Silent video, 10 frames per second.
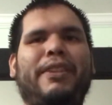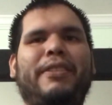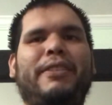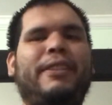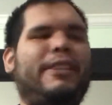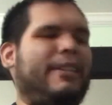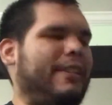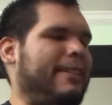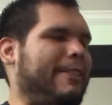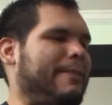
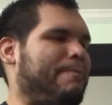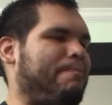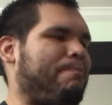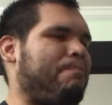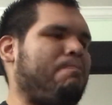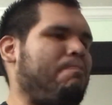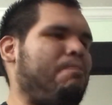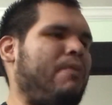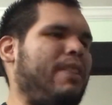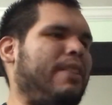guitar.
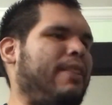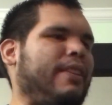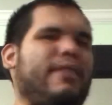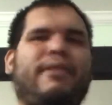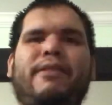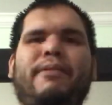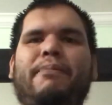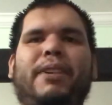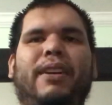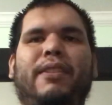It's
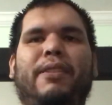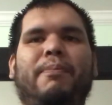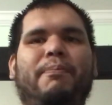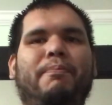got a